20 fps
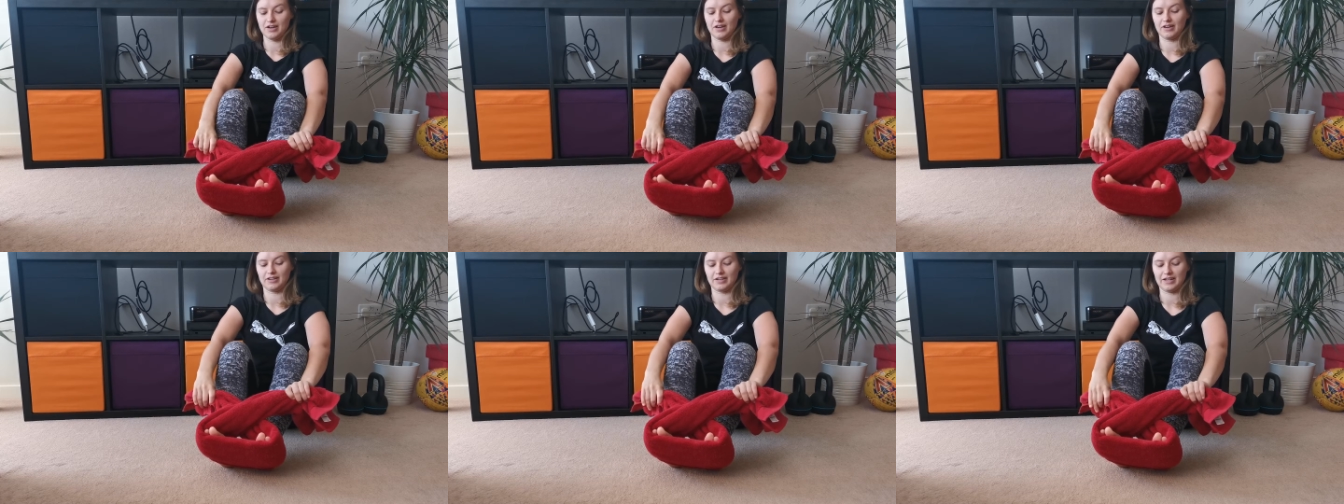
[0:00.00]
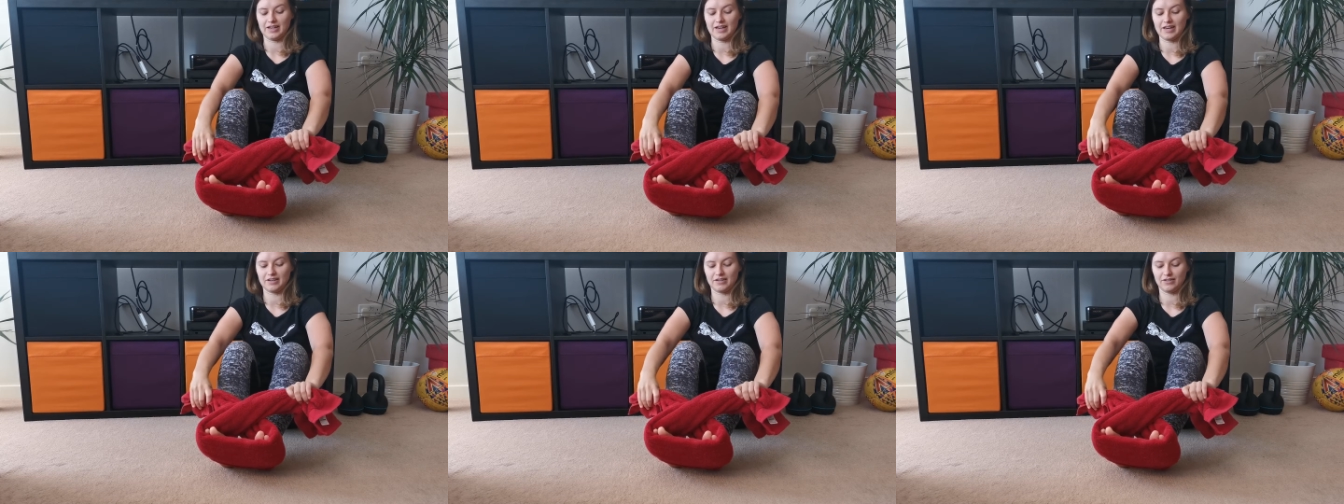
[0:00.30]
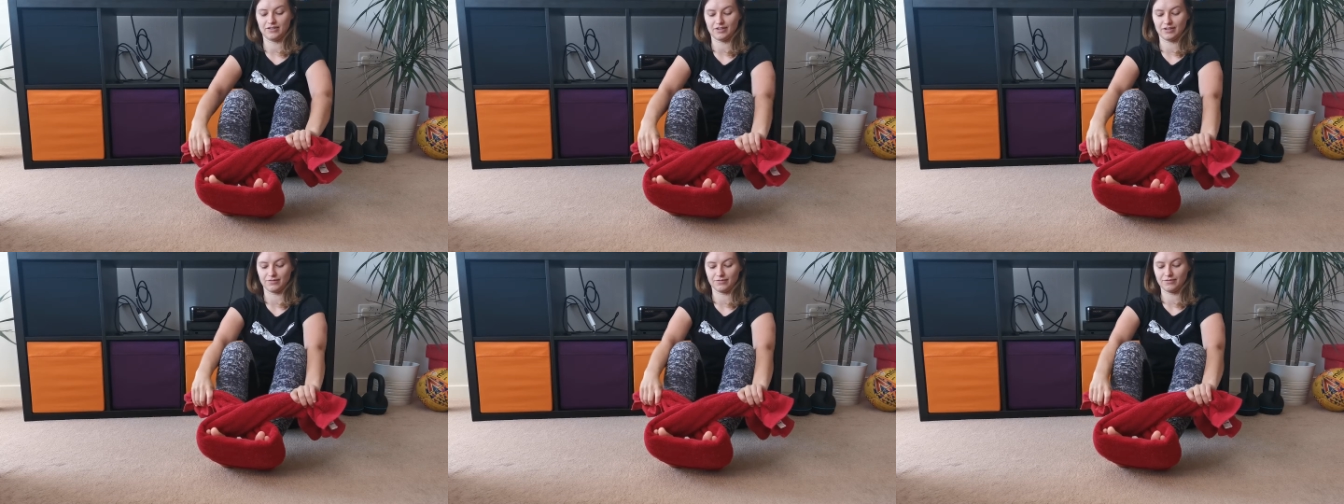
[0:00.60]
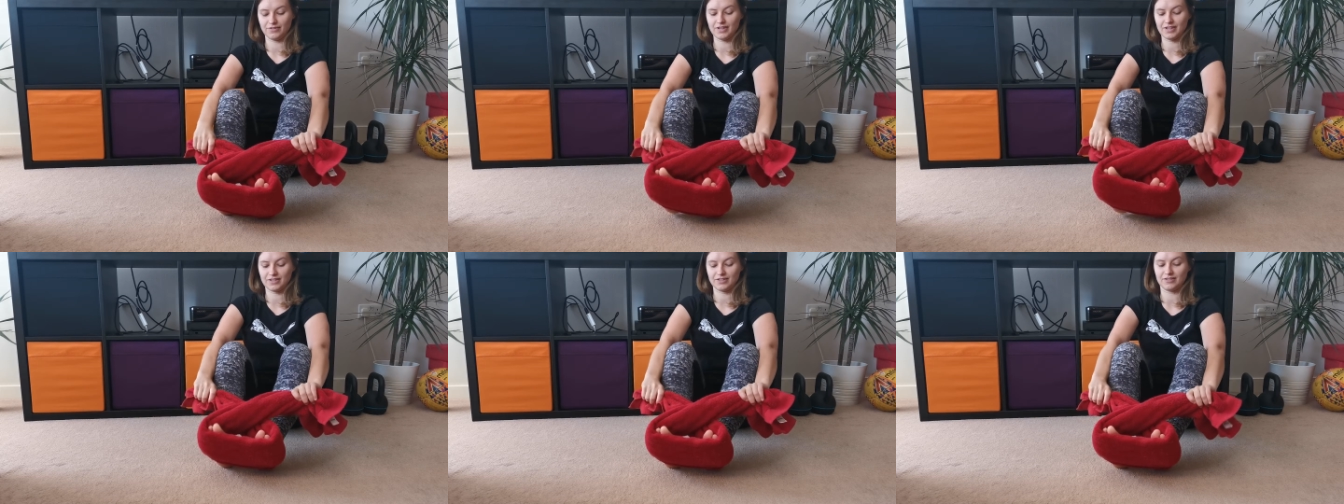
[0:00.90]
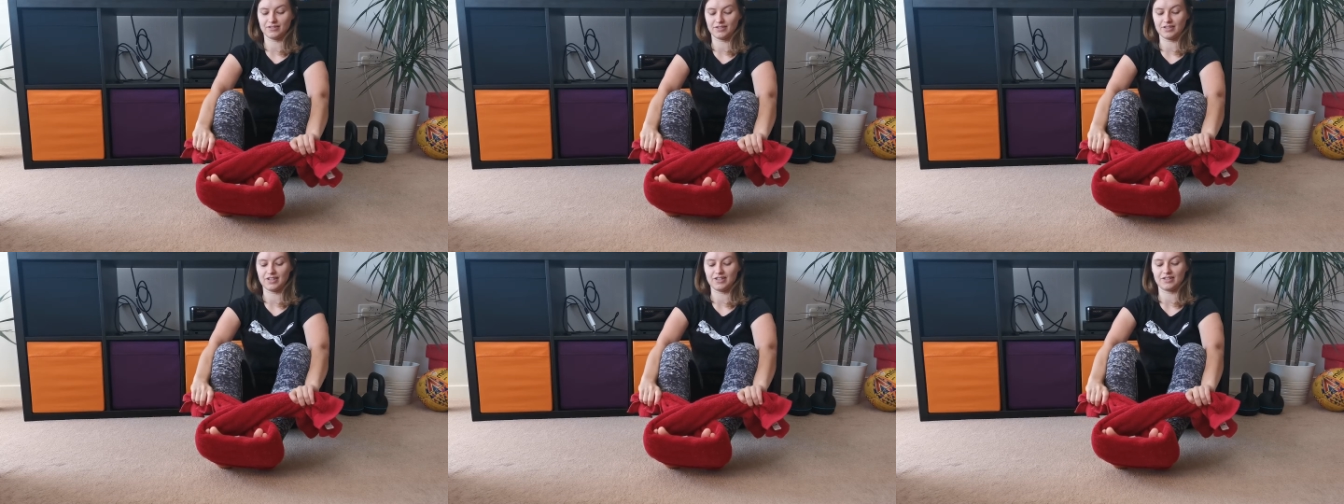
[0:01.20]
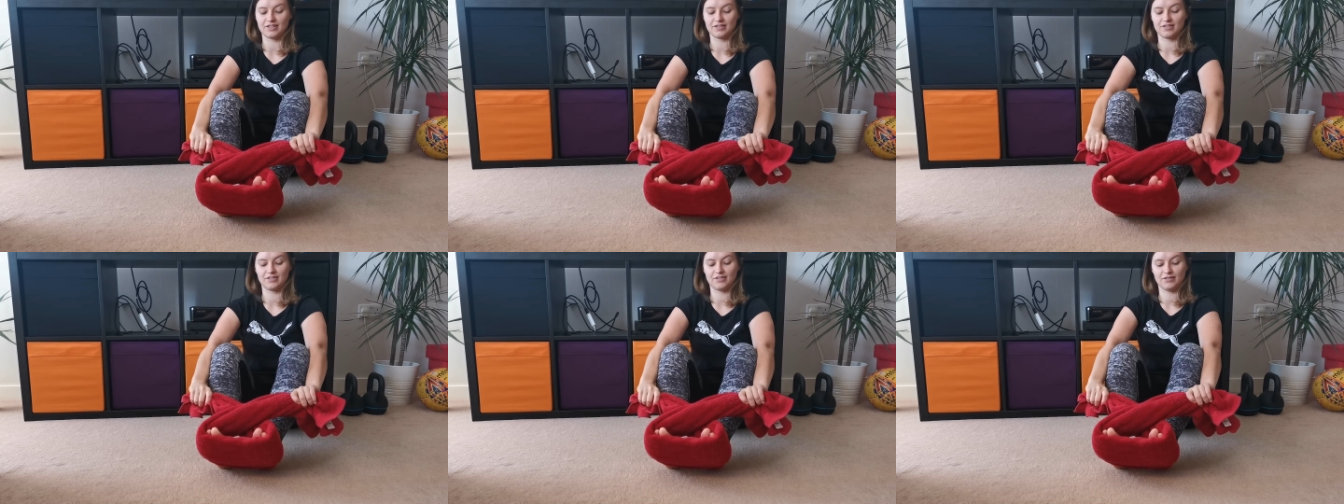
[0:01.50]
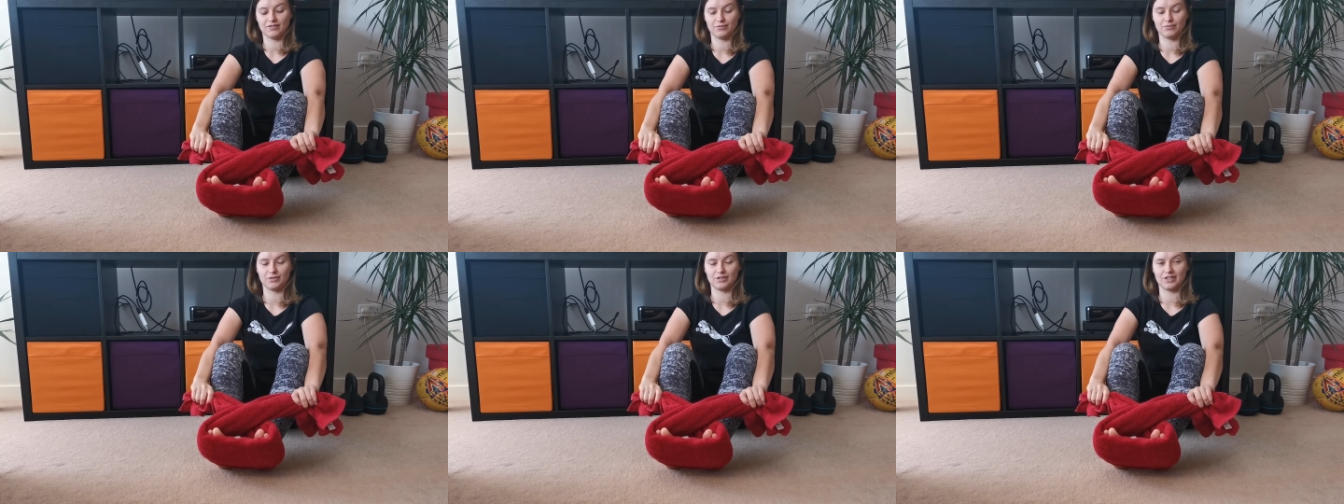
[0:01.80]
And again, you can fix your knees
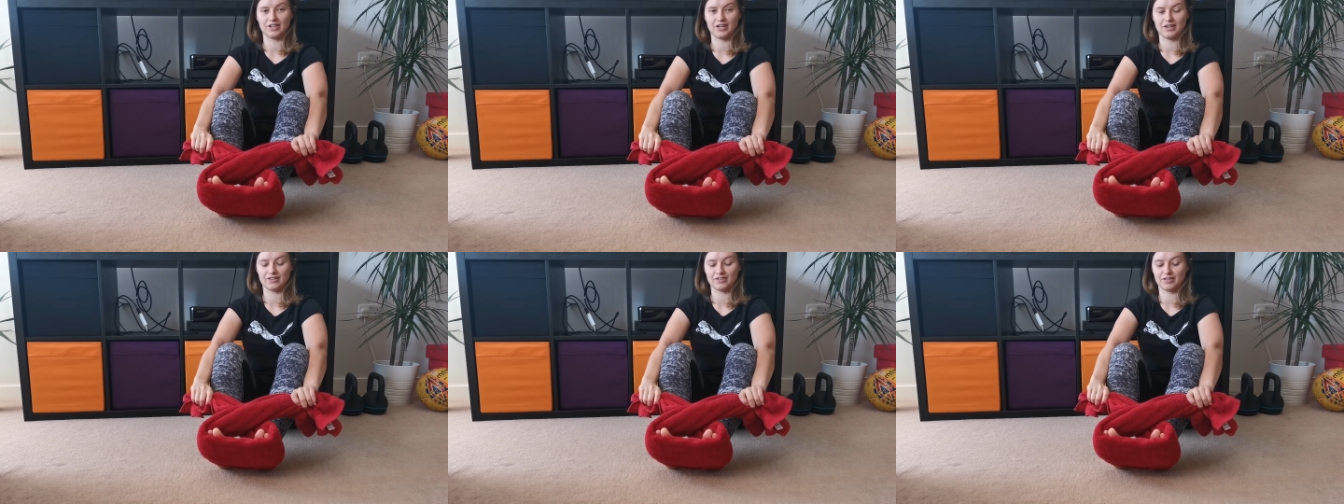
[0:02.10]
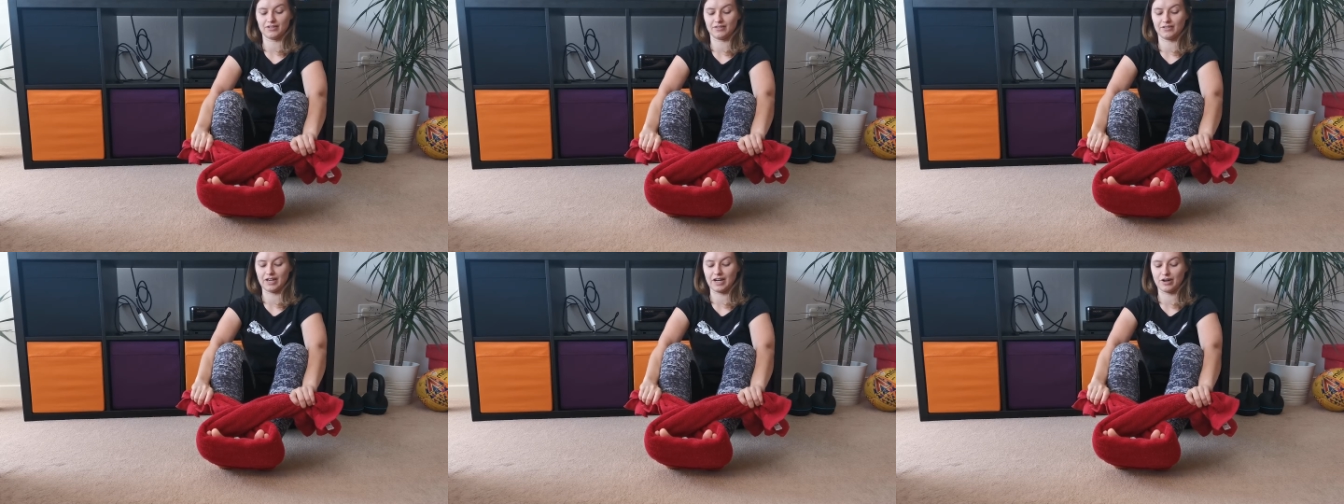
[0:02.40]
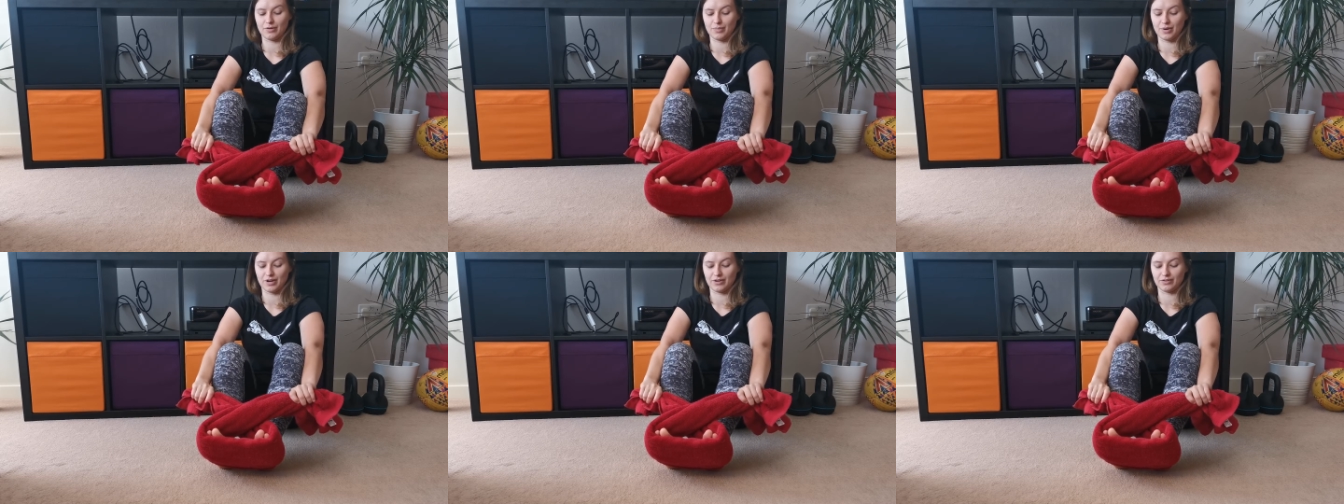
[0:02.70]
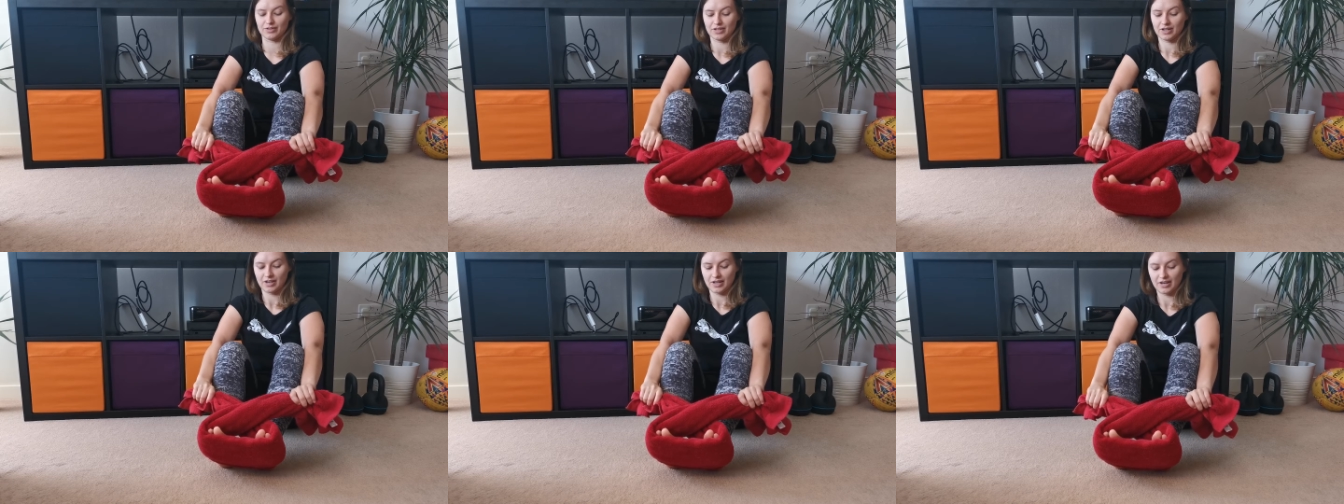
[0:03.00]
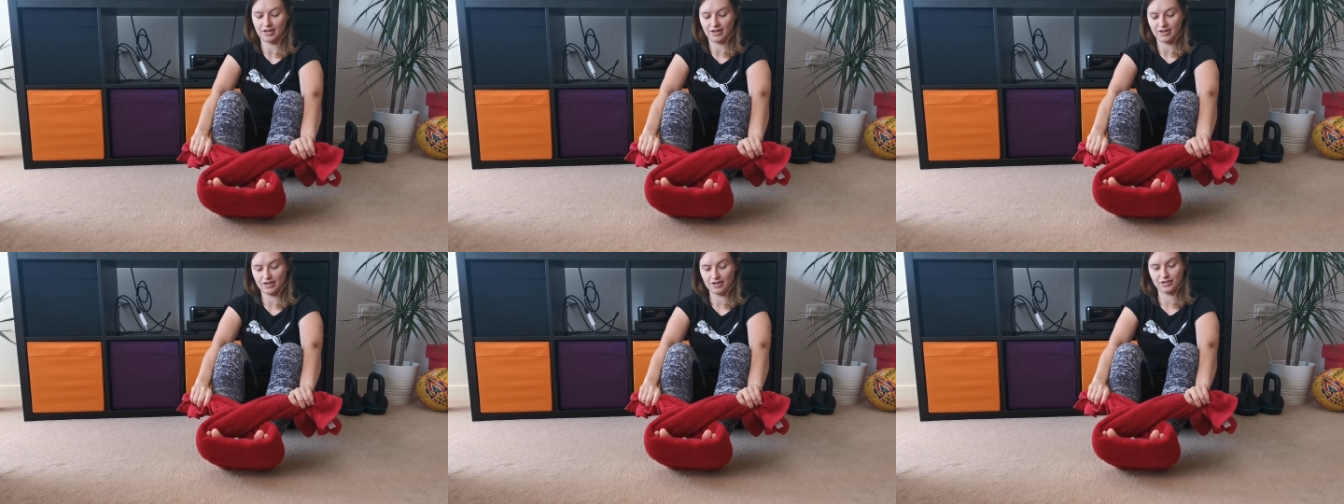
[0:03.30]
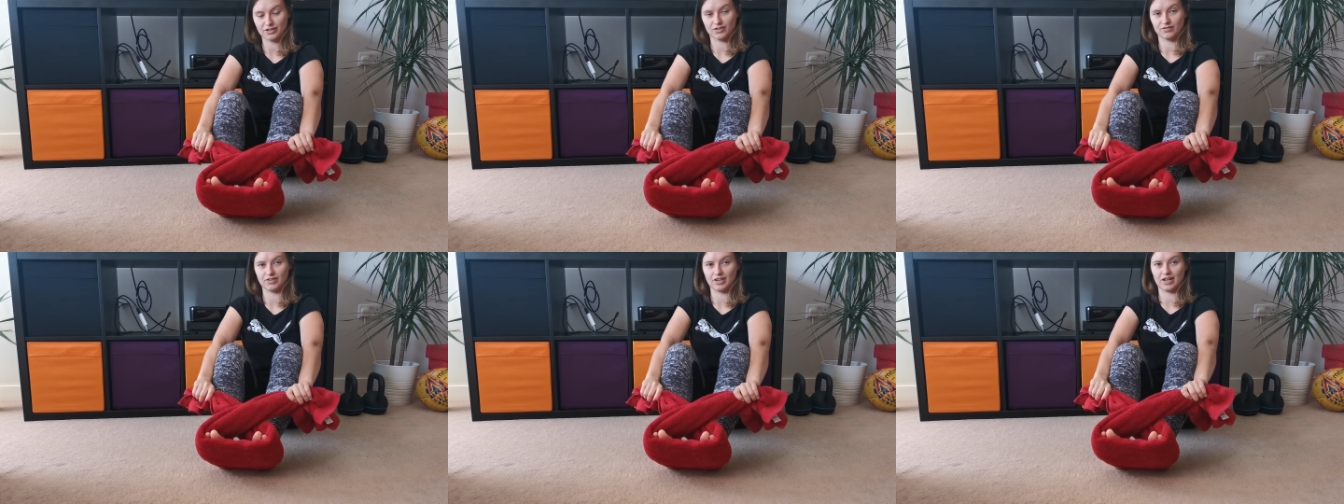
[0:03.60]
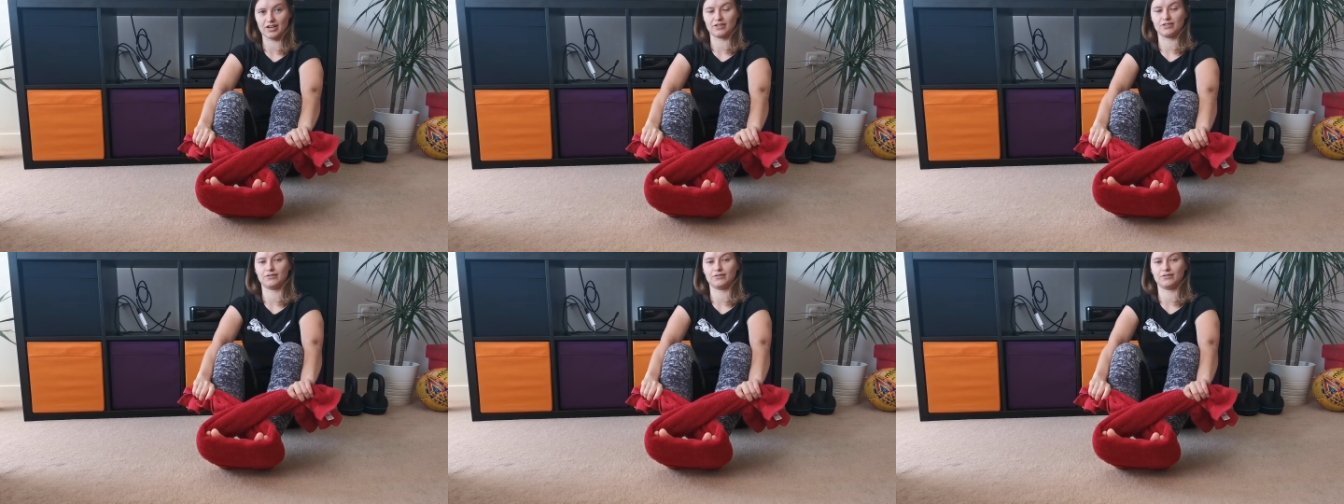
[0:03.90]
with the outside of your elbows, heels flat